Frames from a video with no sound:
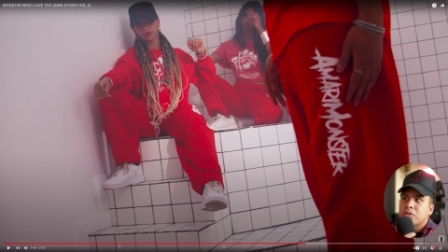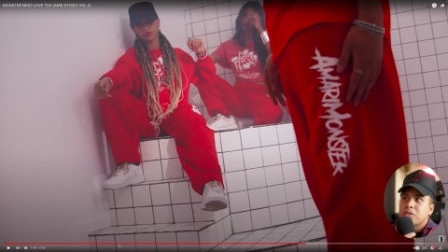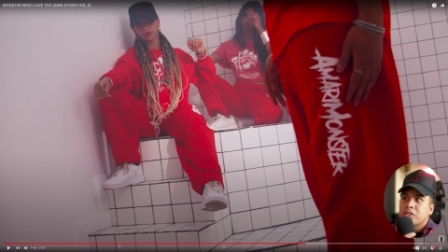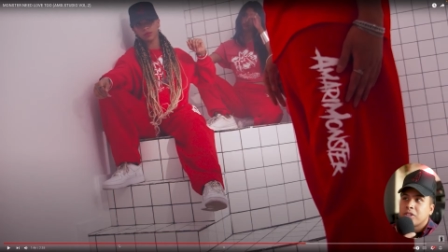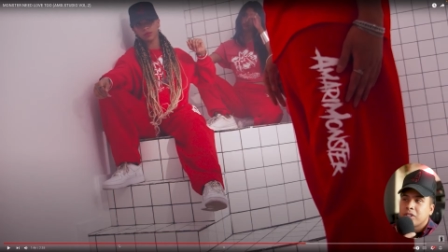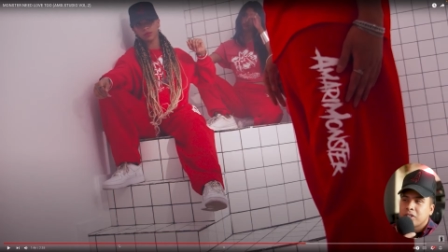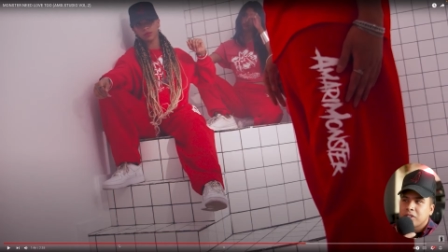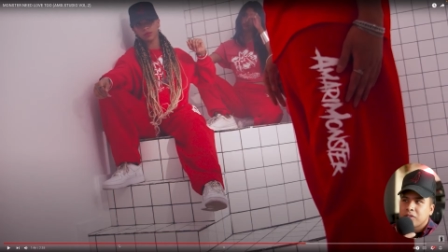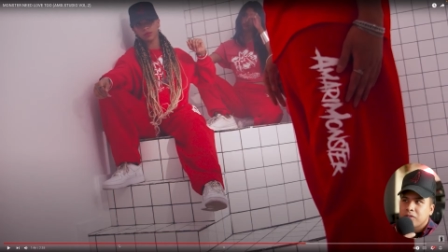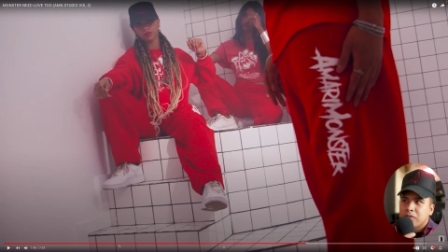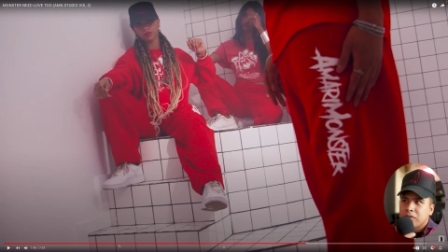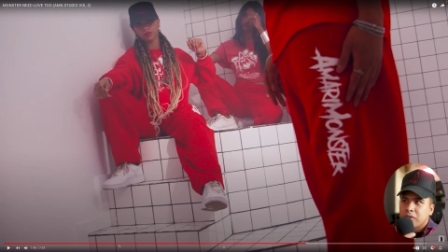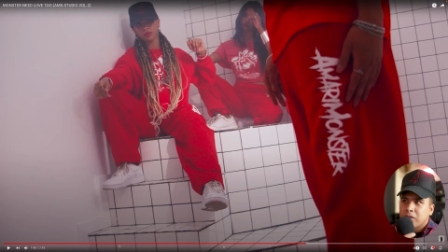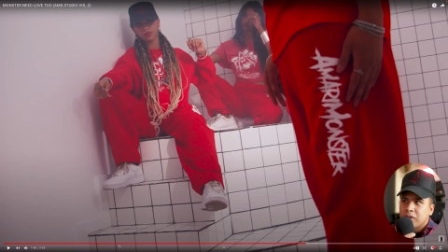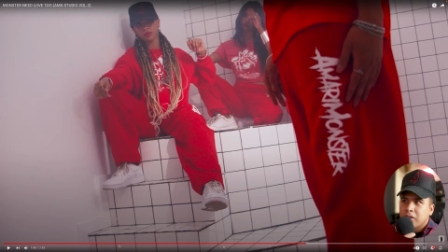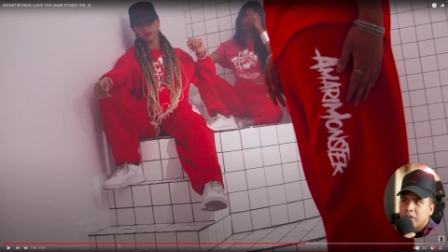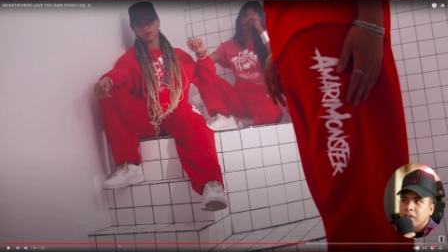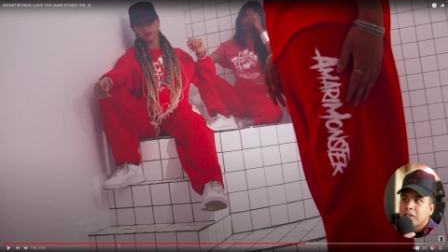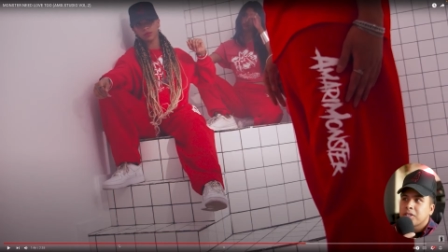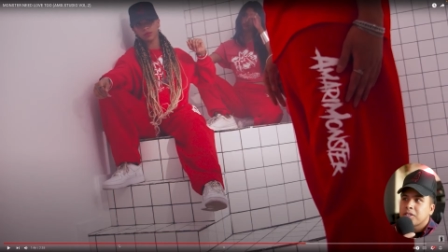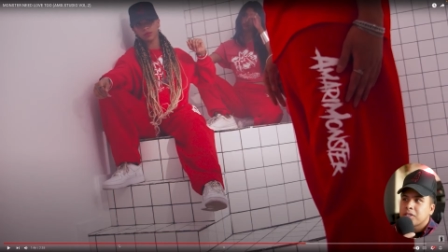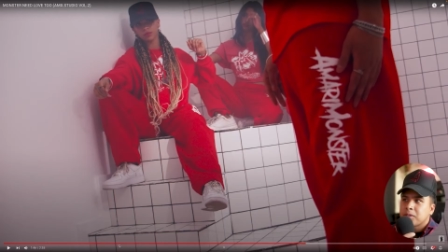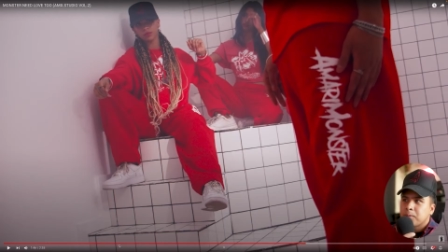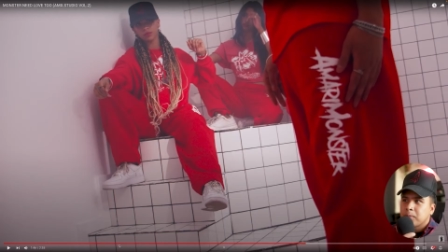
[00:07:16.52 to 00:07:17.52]

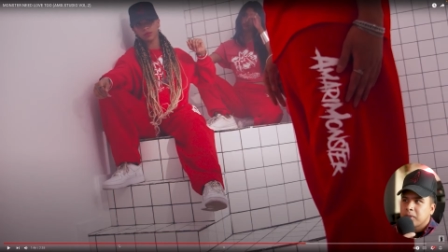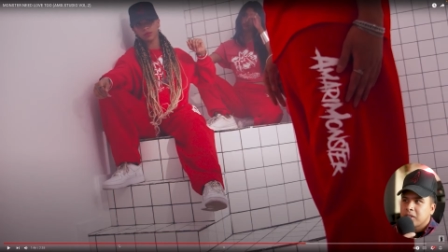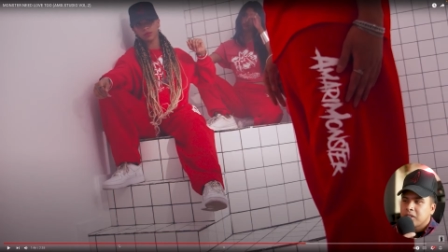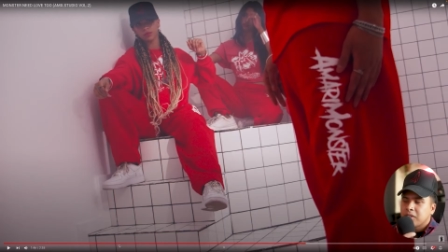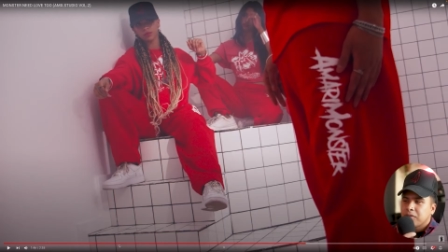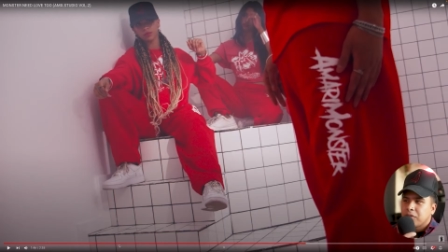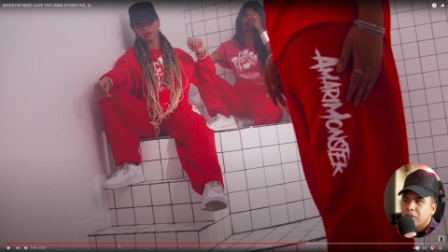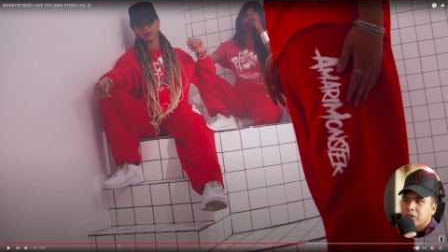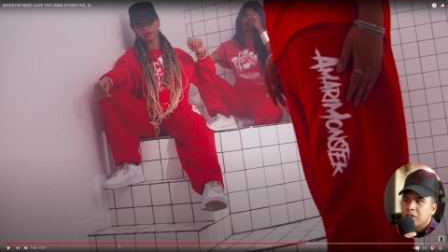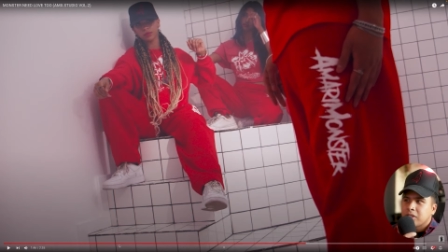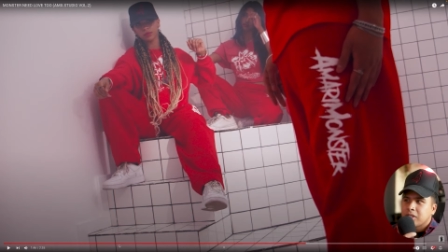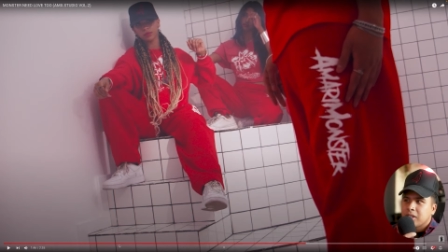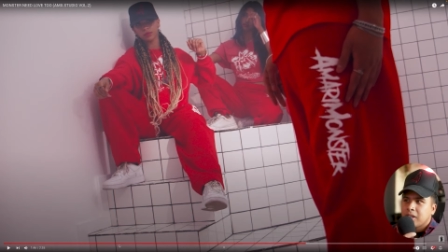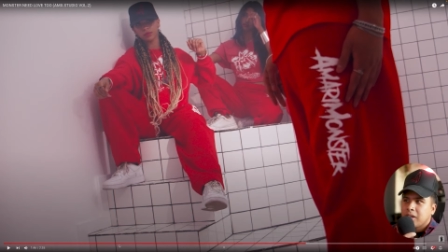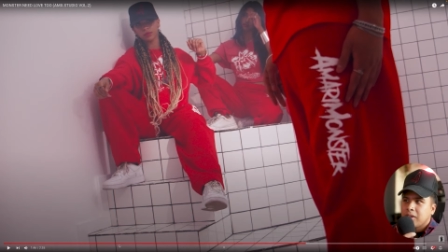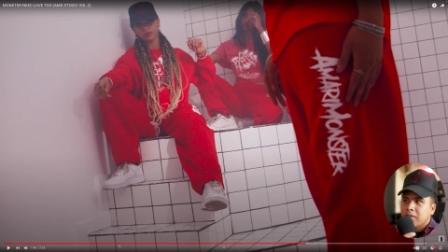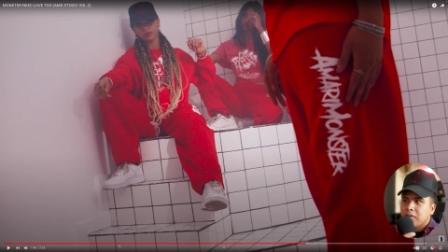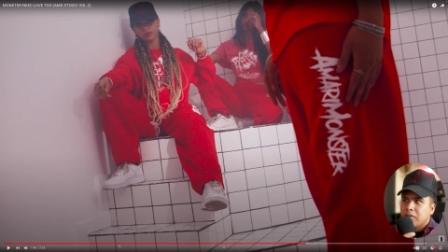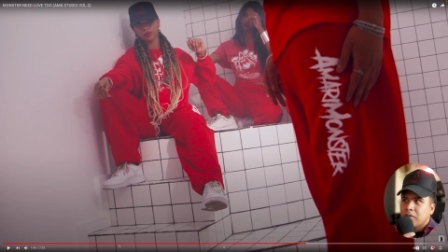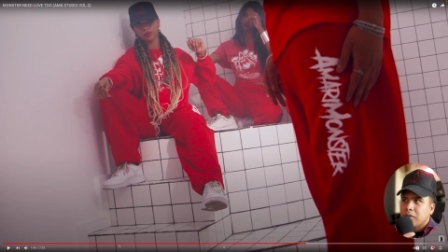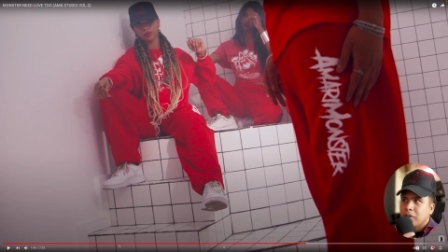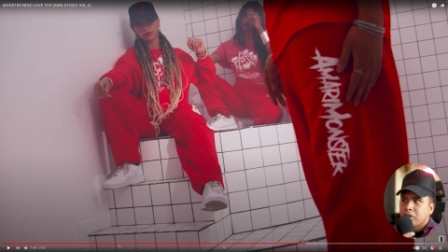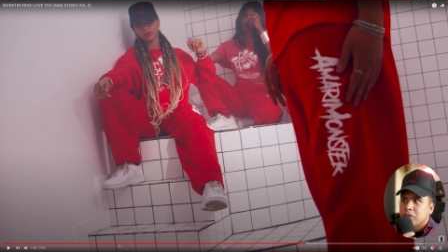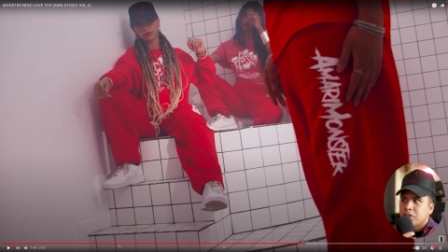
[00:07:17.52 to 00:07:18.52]
this specific set
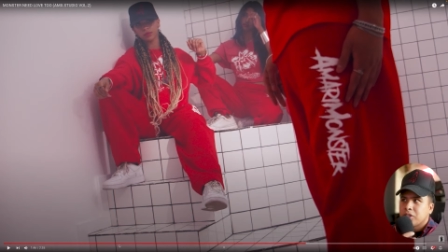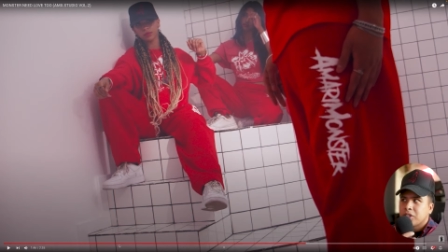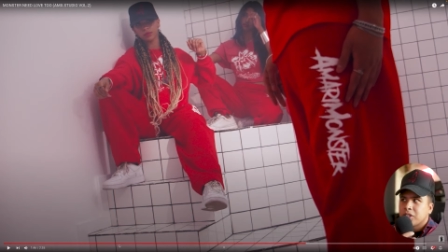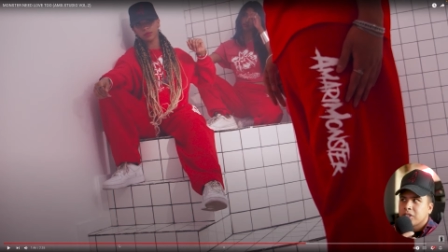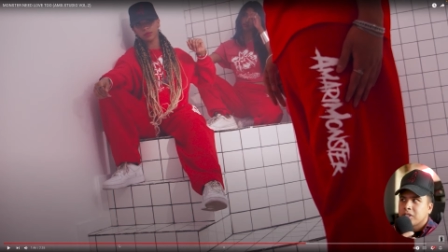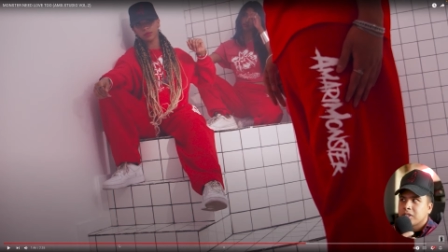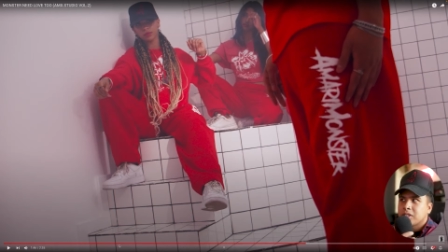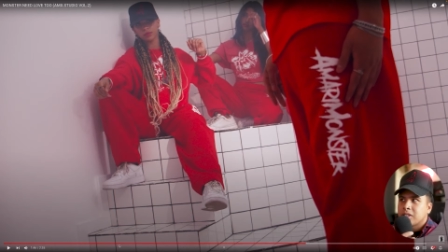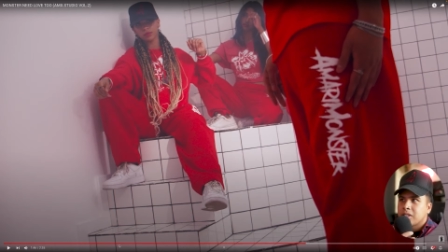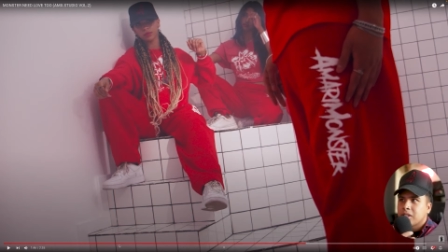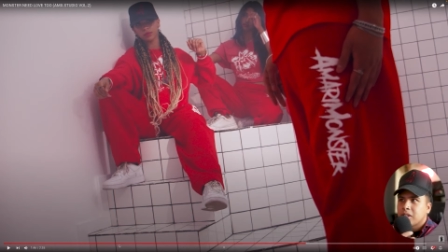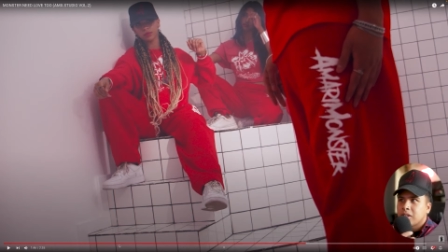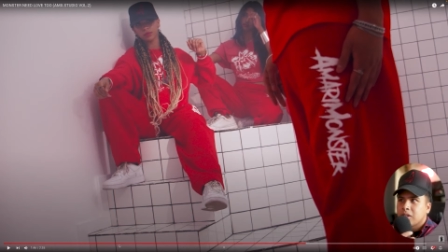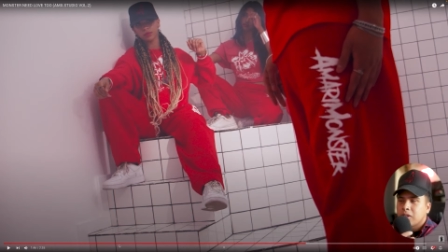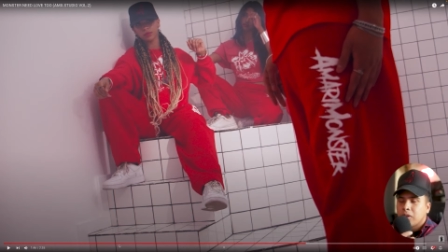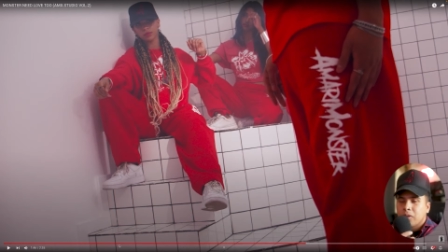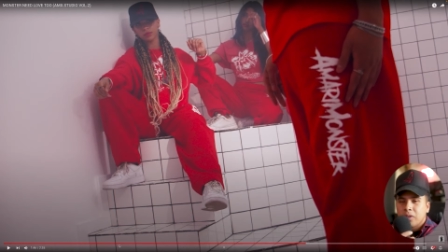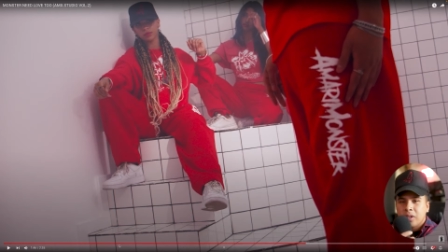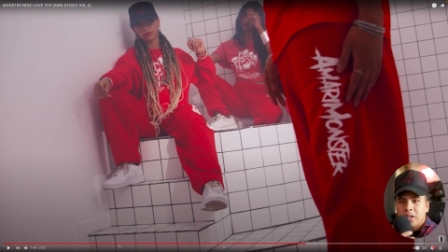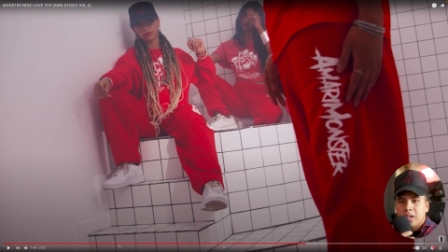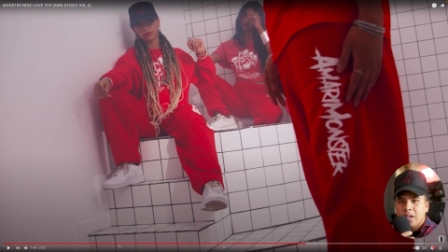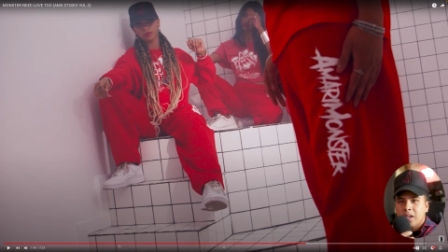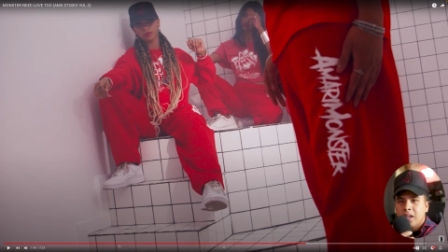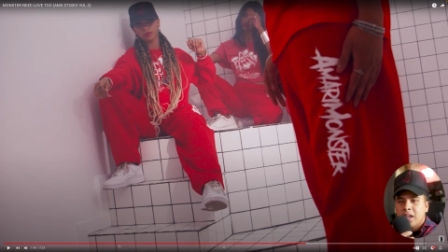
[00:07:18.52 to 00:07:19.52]
for just the
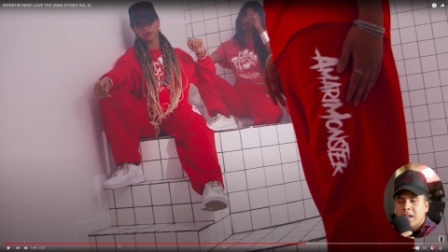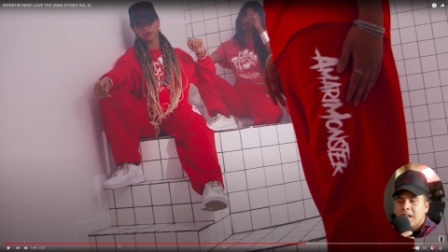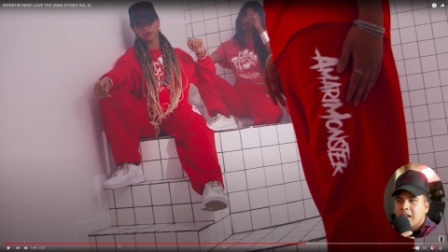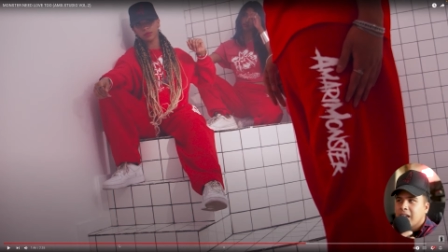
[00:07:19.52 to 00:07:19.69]
clothing,